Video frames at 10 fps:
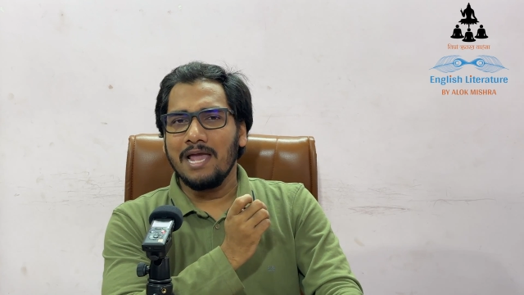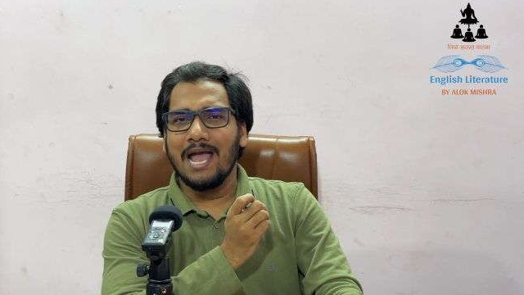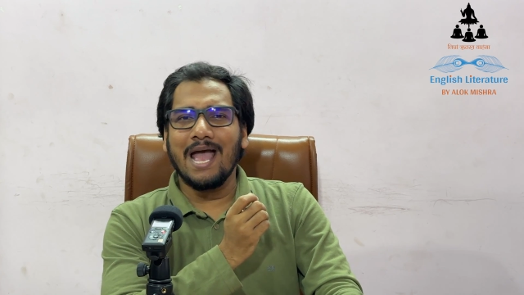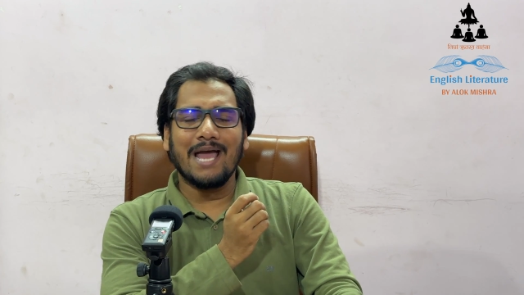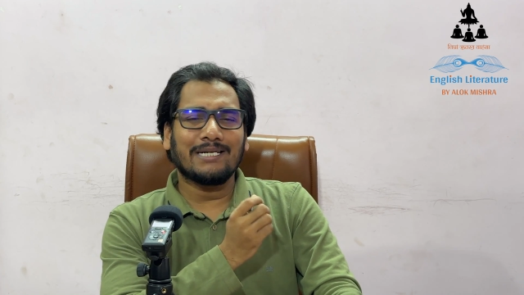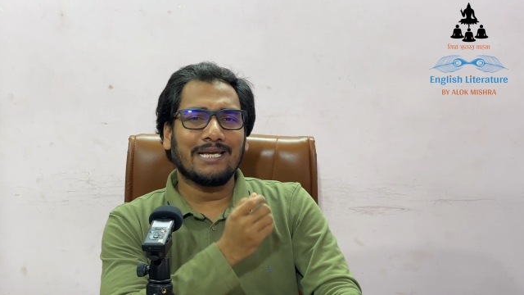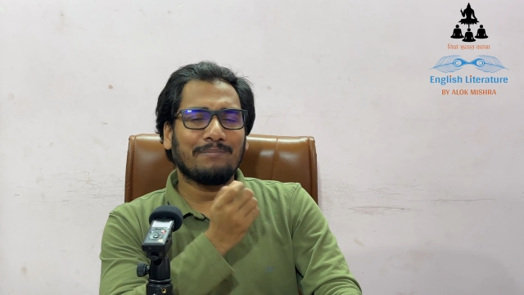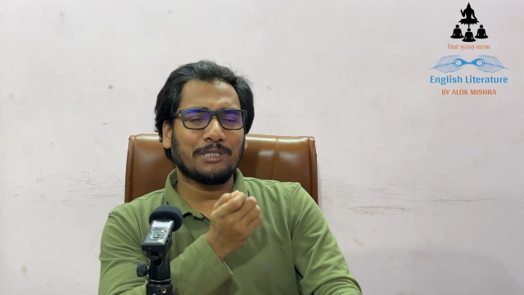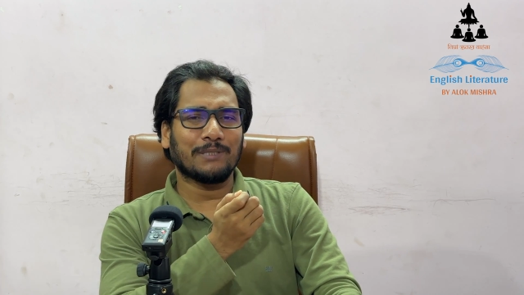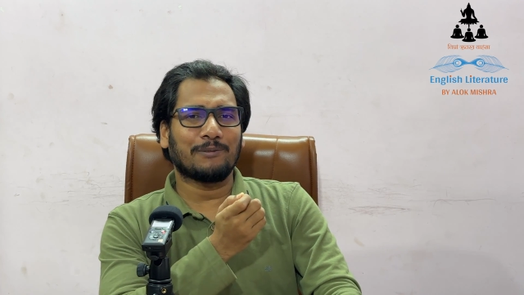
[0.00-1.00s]
And
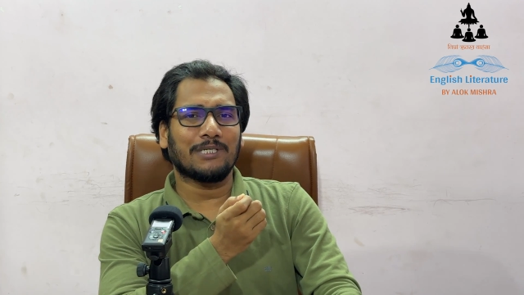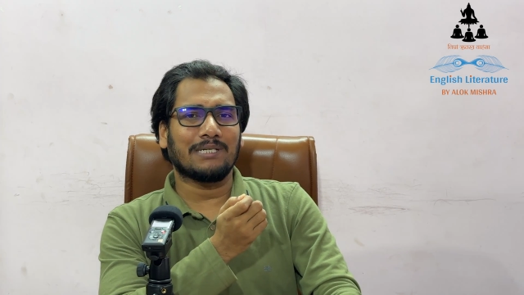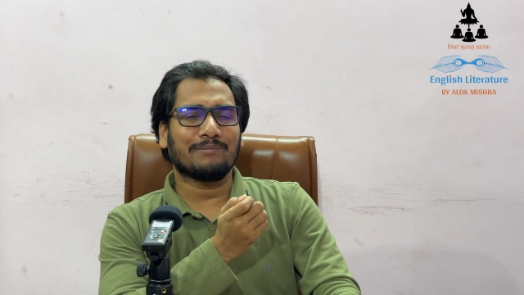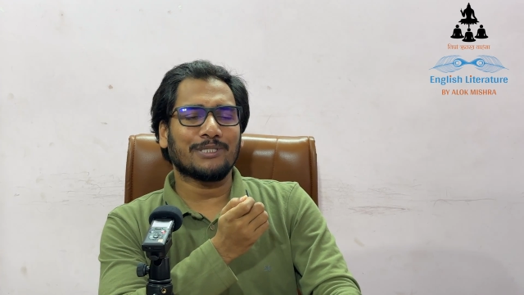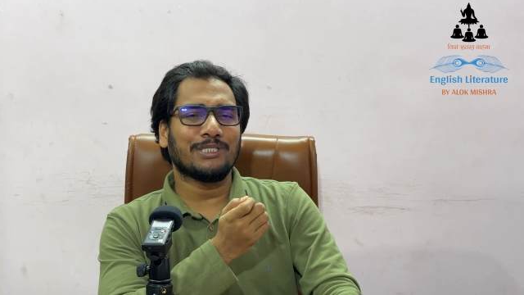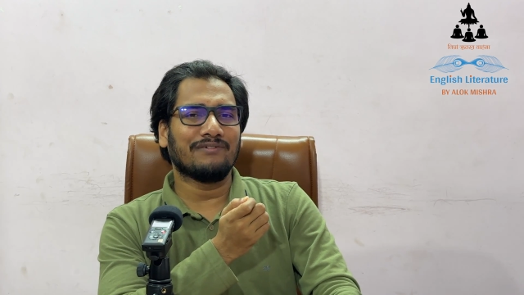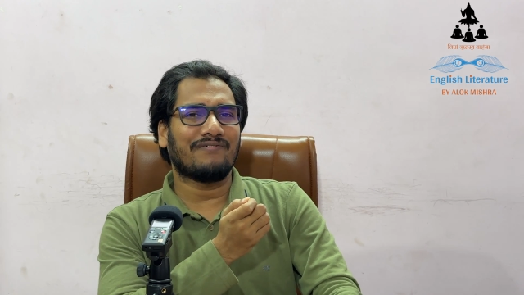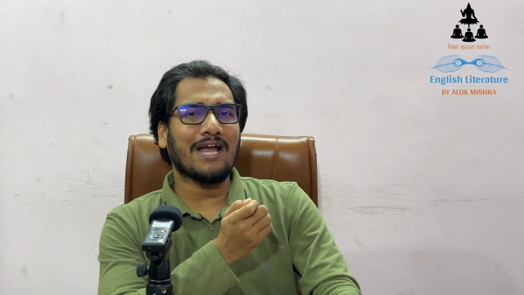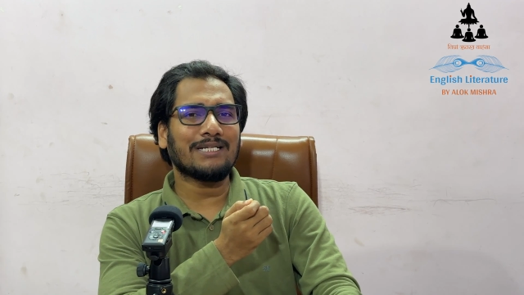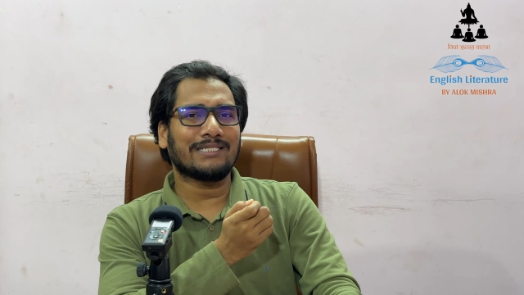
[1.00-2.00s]
M.H. Abrams
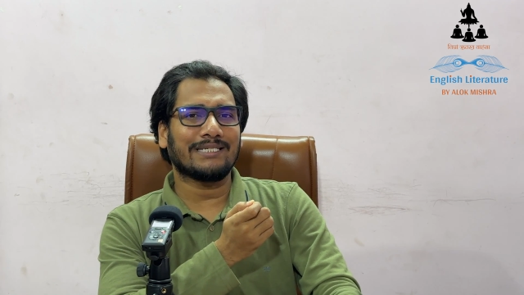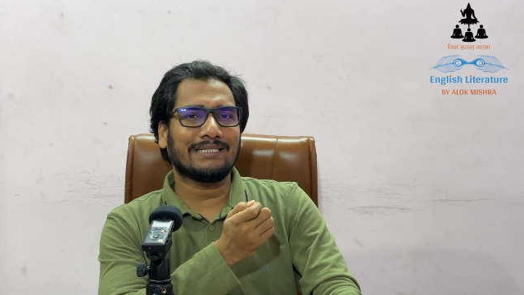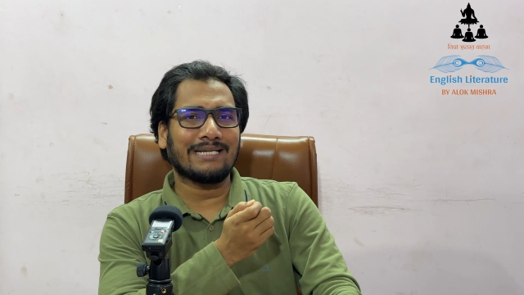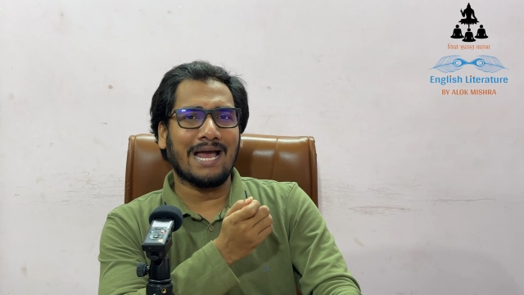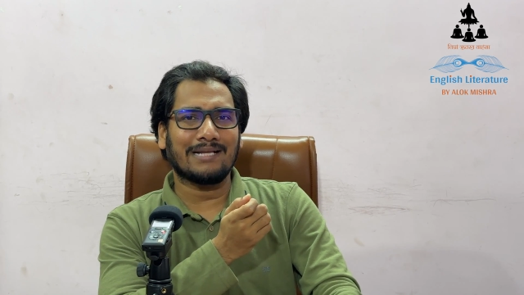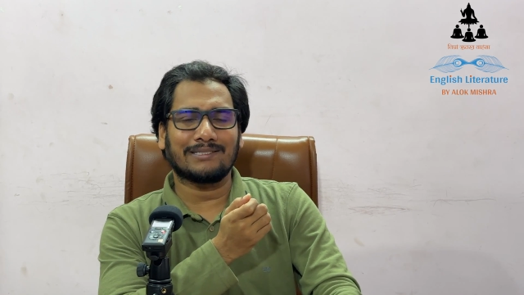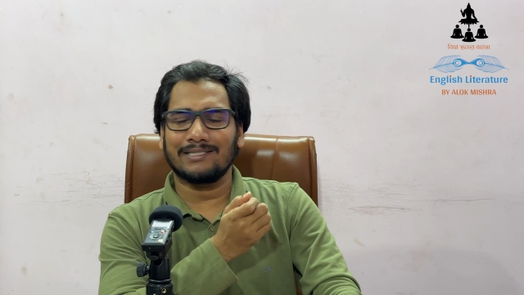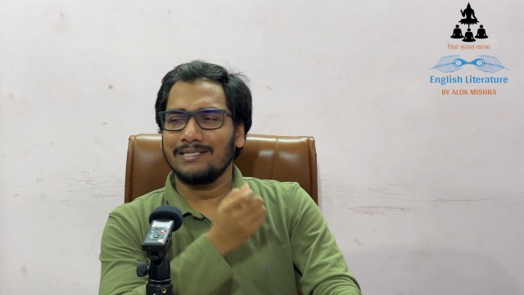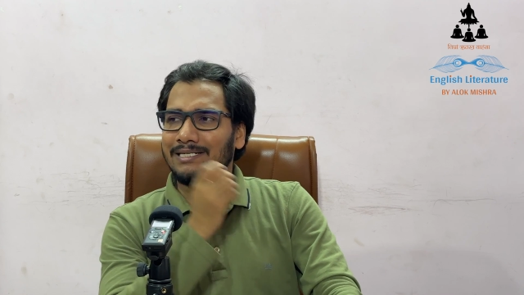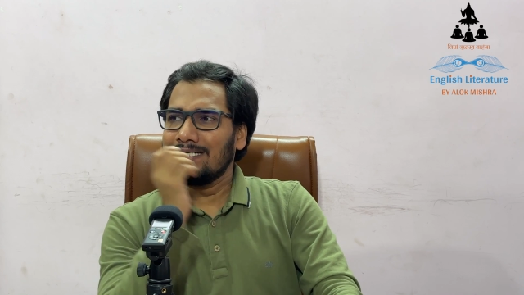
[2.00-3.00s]
defines it as
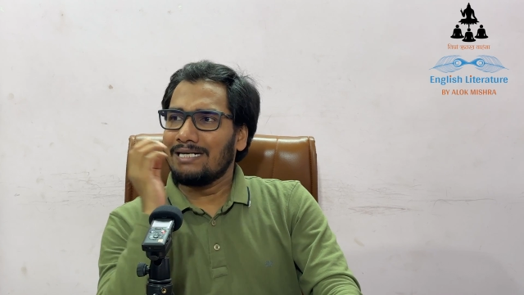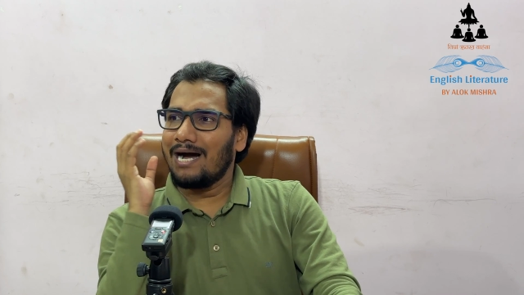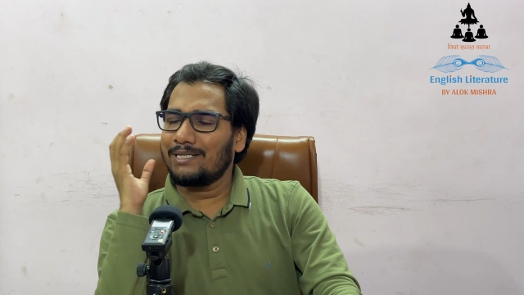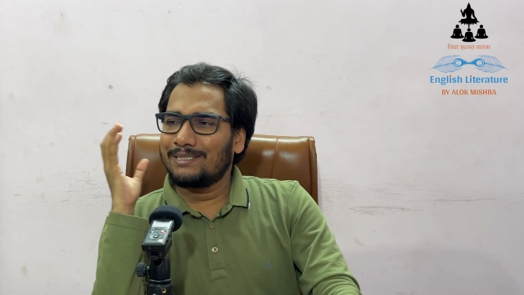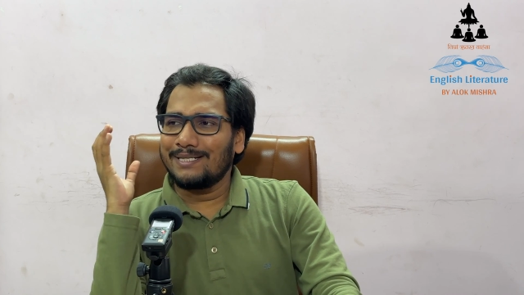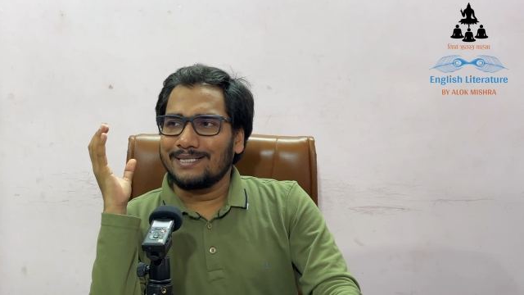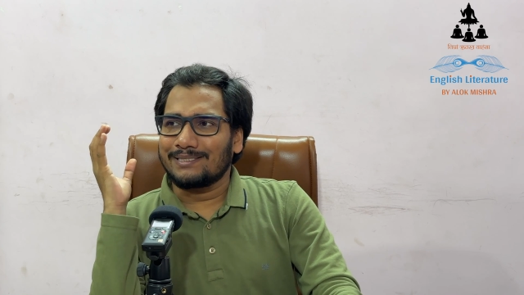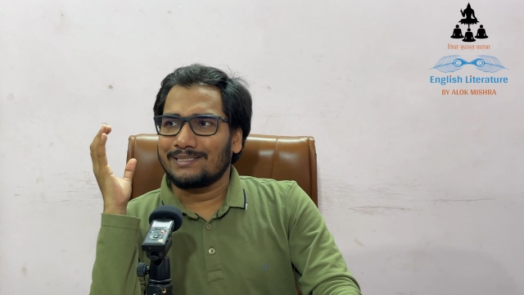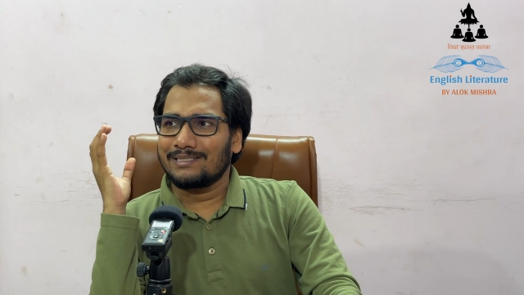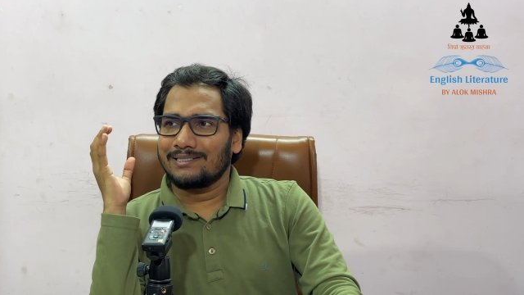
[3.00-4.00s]
a
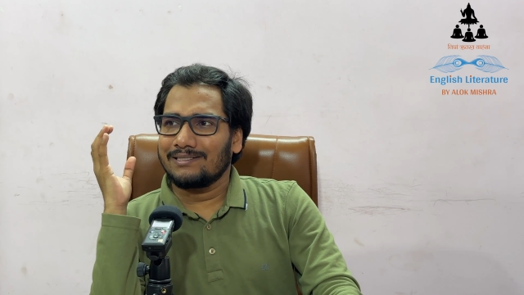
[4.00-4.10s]
text,